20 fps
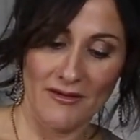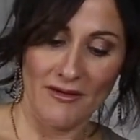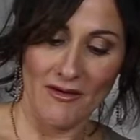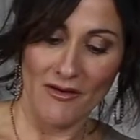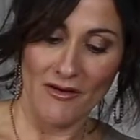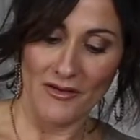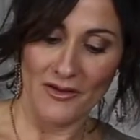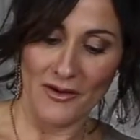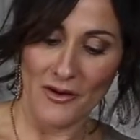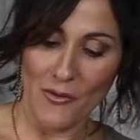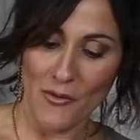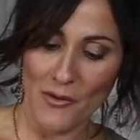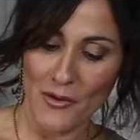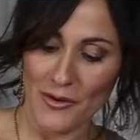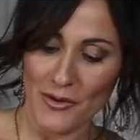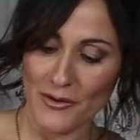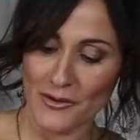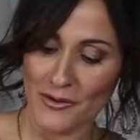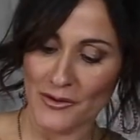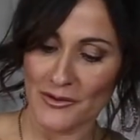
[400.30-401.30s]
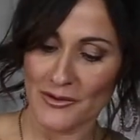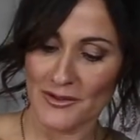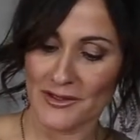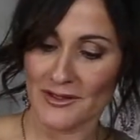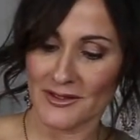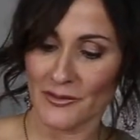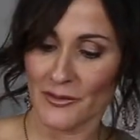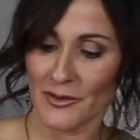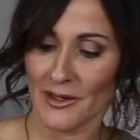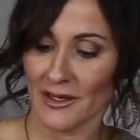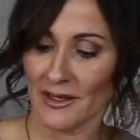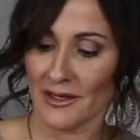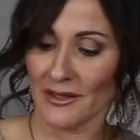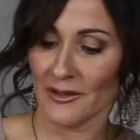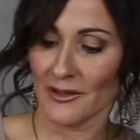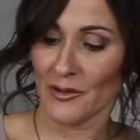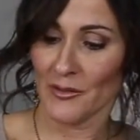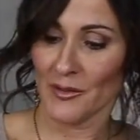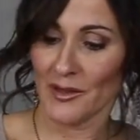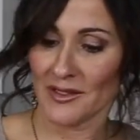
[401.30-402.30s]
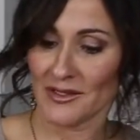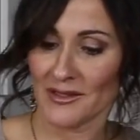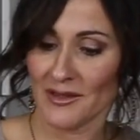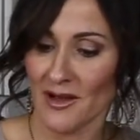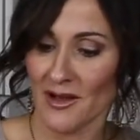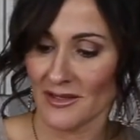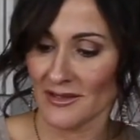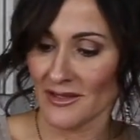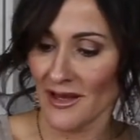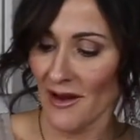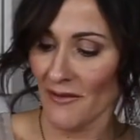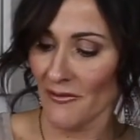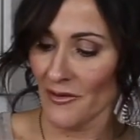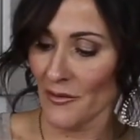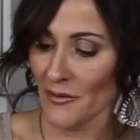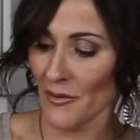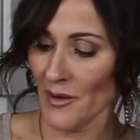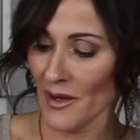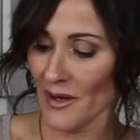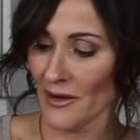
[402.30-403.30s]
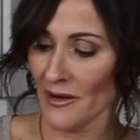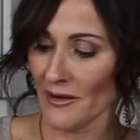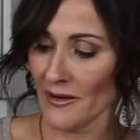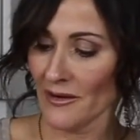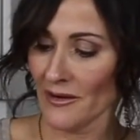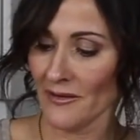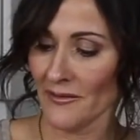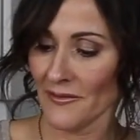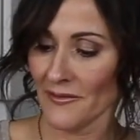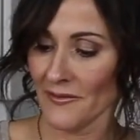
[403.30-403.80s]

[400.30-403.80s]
all the corners so we get a little bit of sauce everywhere.